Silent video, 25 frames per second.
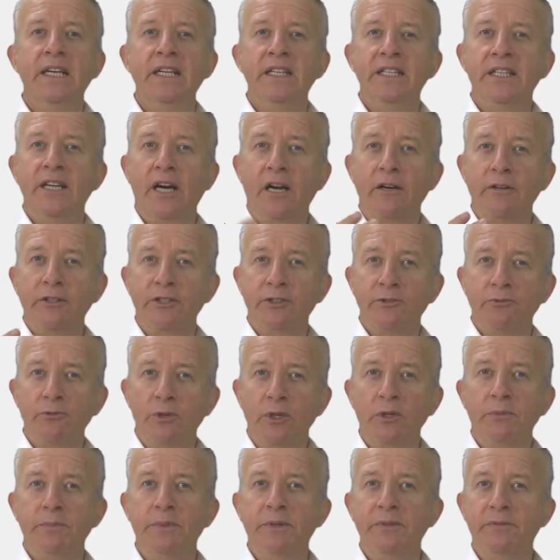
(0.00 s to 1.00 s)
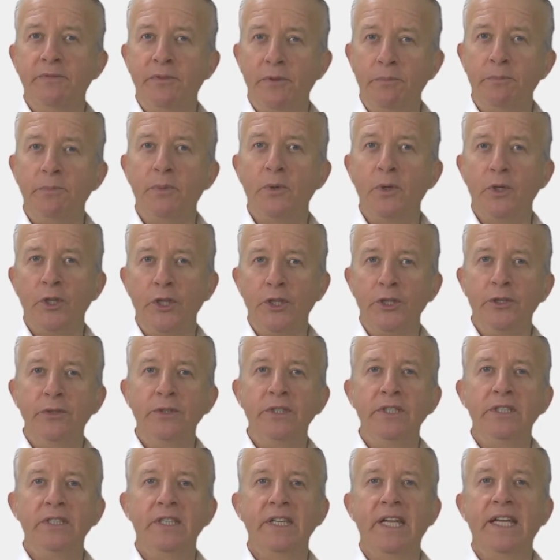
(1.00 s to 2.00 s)
the Irish Rugby Football
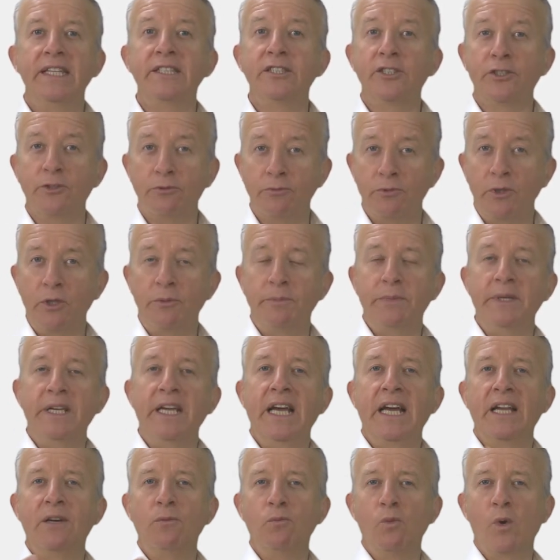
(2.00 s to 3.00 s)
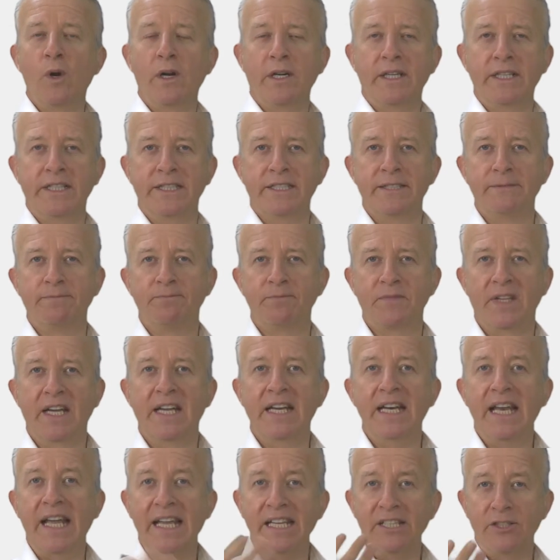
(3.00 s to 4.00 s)
Union, Leinster Rugby and Workit,
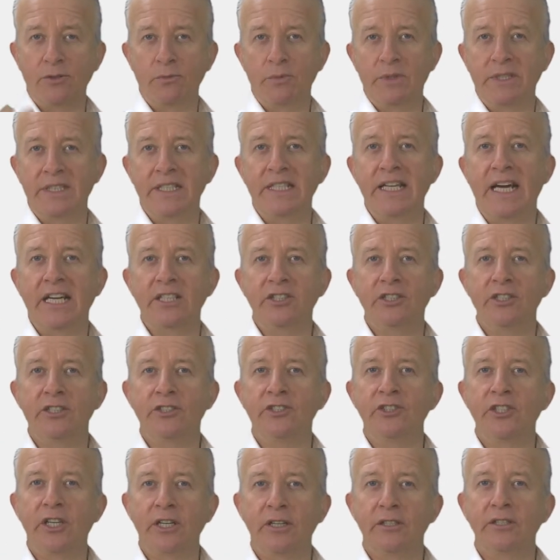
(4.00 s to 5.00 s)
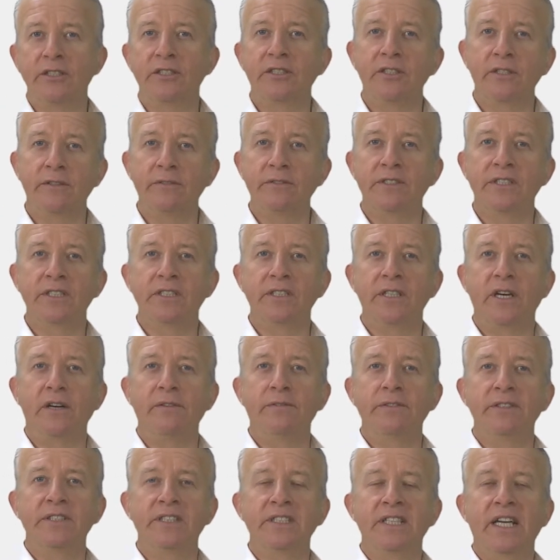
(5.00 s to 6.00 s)
and later with the National Shared Services
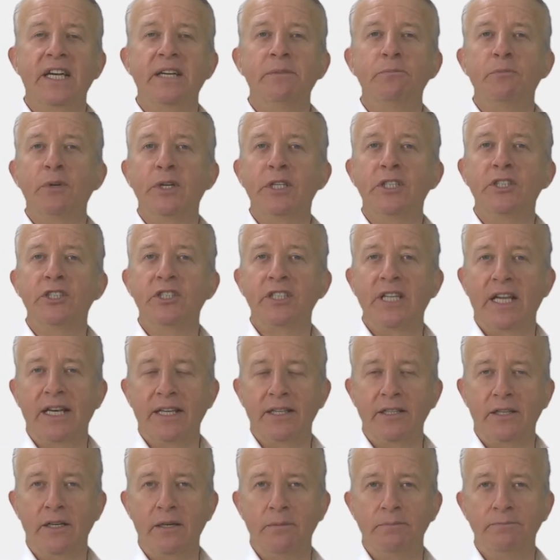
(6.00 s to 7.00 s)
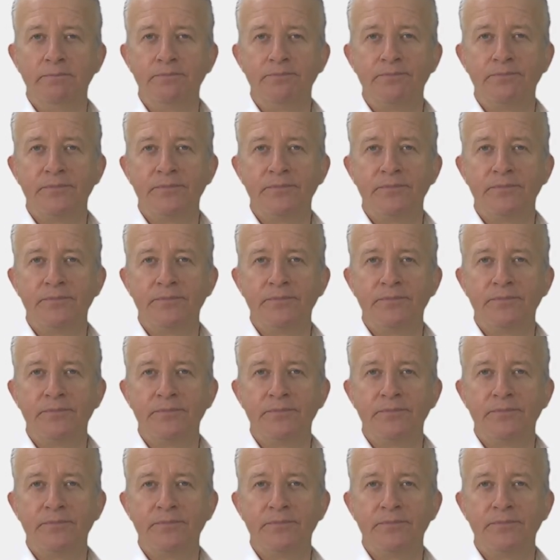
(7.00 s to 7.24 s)
Office and British Telecom.